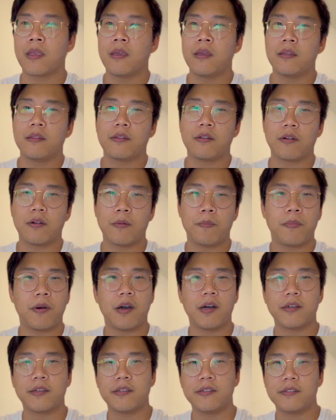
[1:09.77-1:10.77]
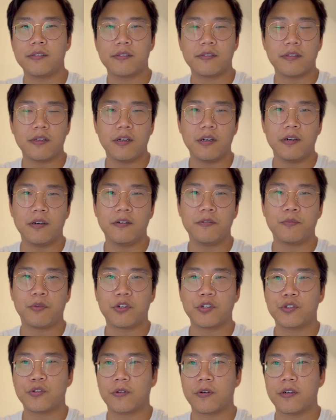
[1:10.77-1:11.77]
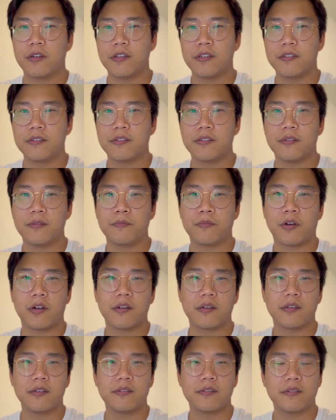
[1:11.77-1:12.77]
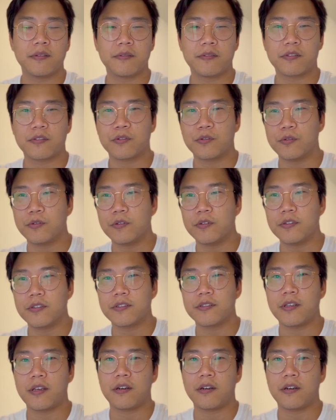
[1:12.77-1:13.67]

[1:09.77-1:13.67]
There are pockets of martial artists and pockets of schools